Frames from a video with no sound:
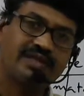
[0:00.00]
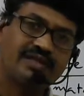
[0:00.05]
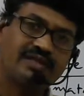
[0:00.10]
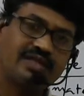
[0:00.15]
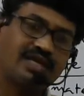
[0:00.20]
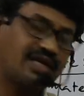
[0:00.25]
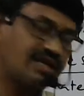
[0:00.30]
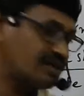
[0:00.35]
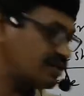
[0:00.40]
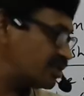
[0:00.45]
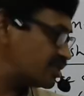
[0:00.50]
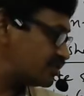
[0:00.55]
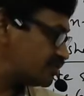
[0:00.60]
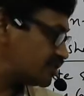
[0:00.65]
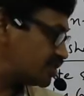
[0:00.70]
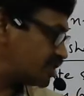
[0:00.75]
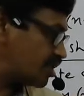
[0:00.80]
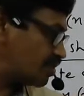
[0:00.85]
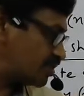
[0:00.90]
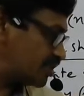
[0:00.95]
Electrons
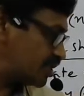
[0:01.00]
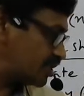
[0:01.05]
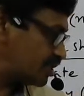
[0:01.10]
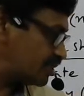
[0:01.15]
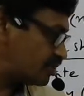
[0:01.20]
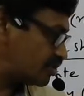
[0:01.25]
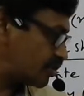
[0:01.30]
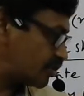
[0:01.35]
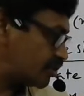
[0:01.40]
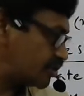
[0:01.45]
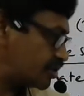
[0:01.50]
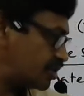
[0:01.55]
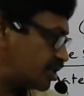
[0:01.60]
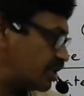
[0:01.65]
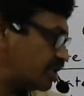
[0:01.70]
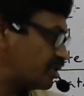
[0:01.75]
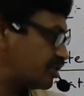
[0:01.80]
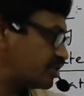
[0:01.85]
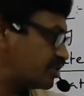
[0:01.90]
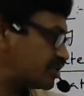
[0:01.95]
which are present in third
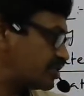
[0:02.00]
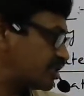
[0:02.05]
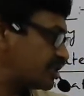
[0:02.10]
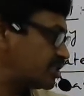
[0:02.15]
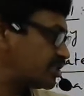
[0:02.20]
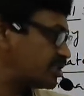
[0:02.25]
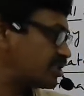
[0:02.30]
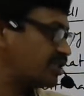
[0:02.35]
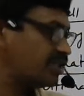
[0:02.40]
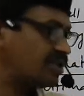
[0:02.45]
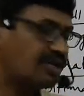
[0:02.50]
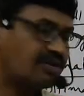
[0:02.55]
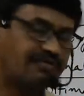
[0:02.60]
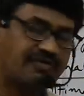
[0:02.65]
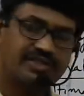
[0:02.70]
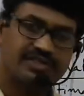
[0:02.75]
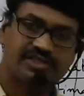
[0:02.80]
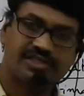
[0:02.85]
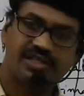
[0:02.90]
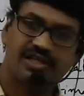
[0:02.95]
shell or second shell or
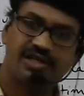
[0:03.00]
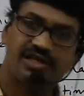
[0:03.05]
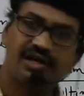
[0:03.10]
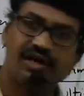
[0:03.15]
first shell,